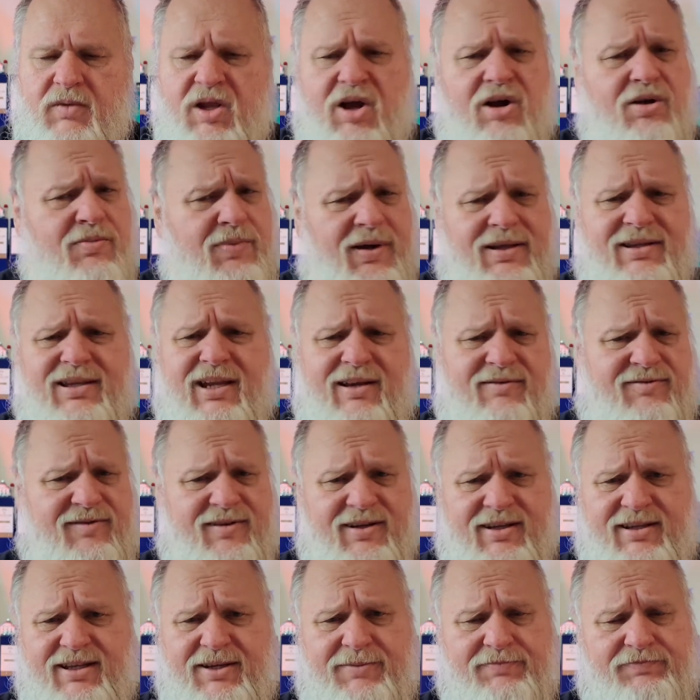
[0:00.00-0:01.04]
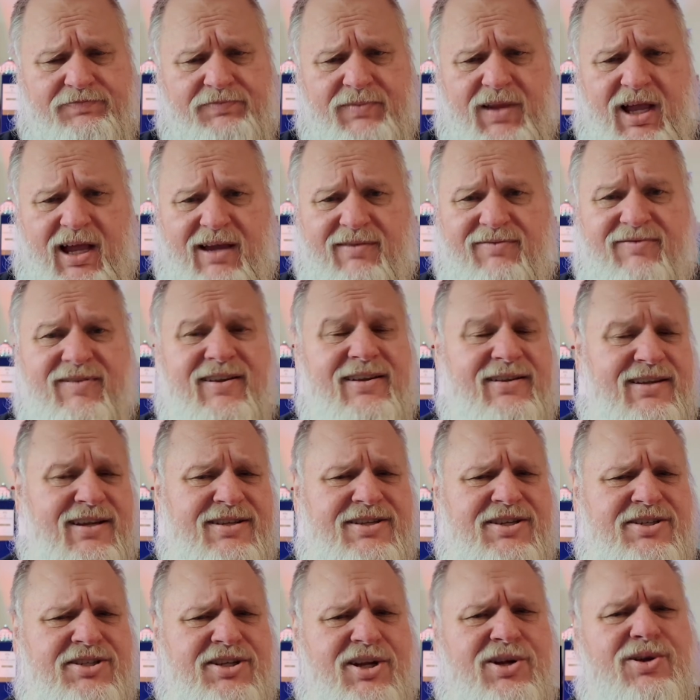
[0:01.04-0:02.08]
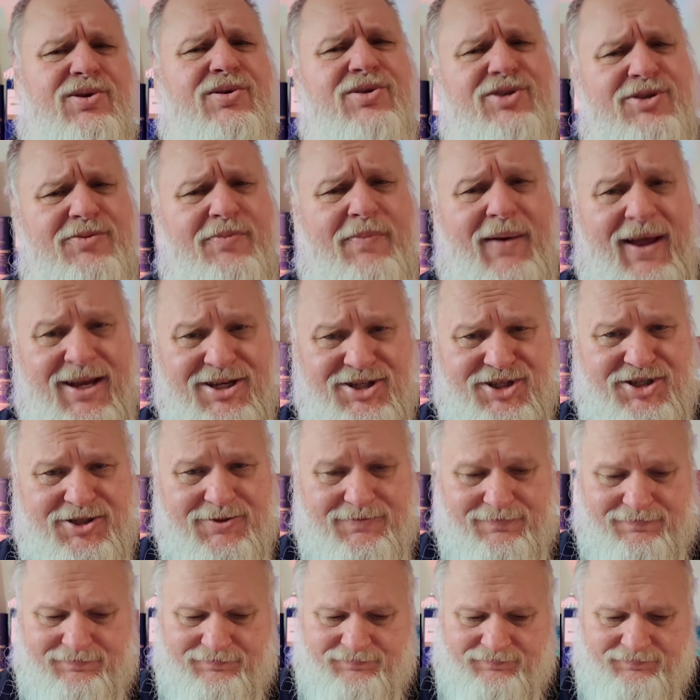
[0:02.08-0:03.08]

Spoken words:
Oh, but definitely, I think this is a good batch.